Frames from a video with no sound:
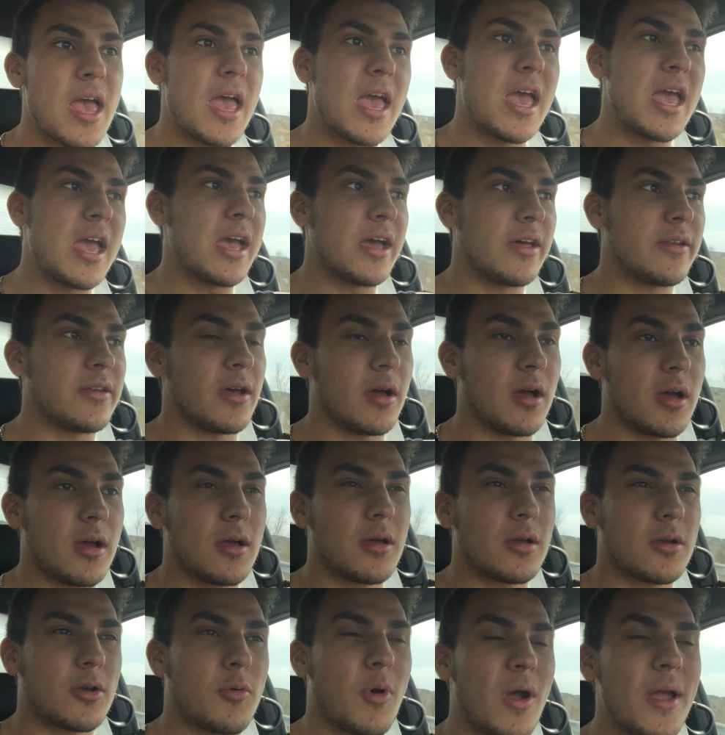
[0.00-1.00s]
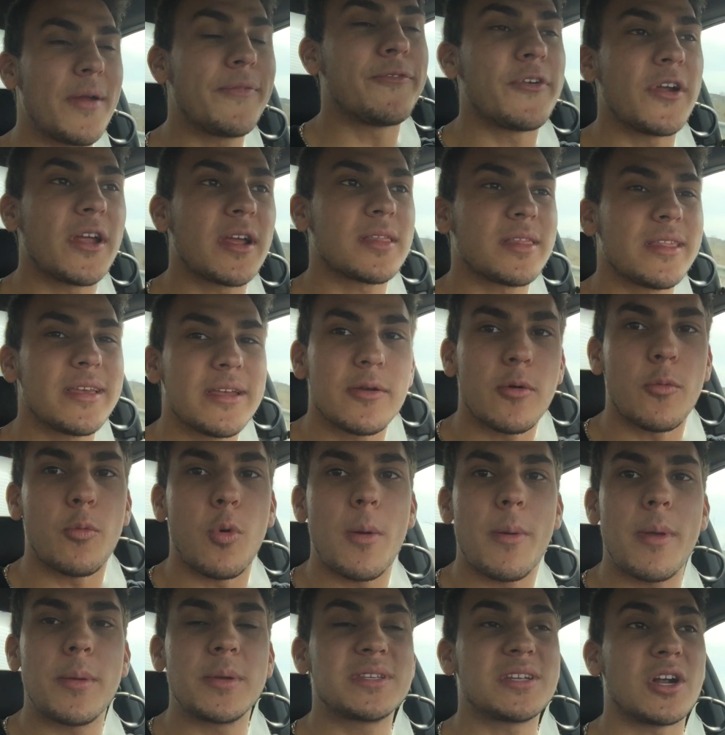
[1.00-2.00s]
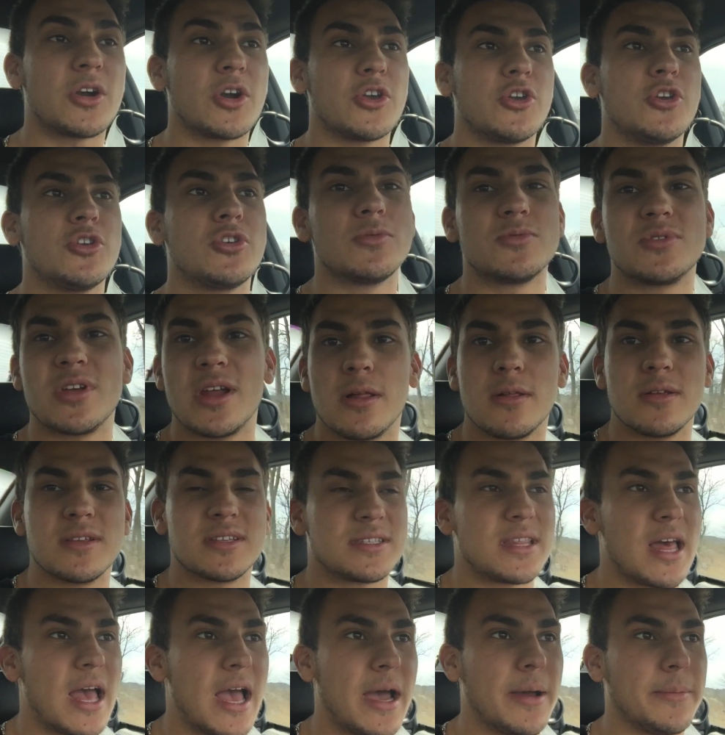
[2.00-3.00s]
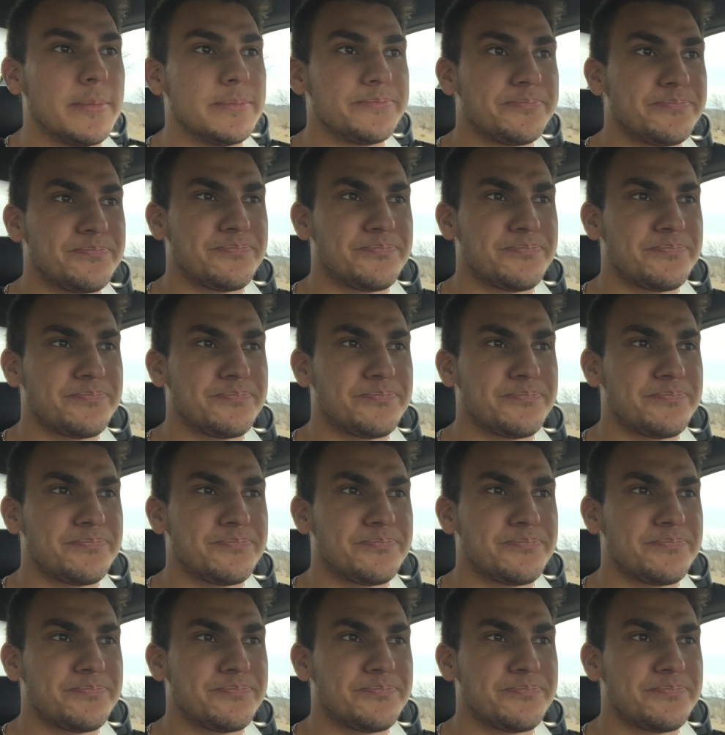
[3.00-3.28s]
And quite frankly, what made me start a YouTube channel is that,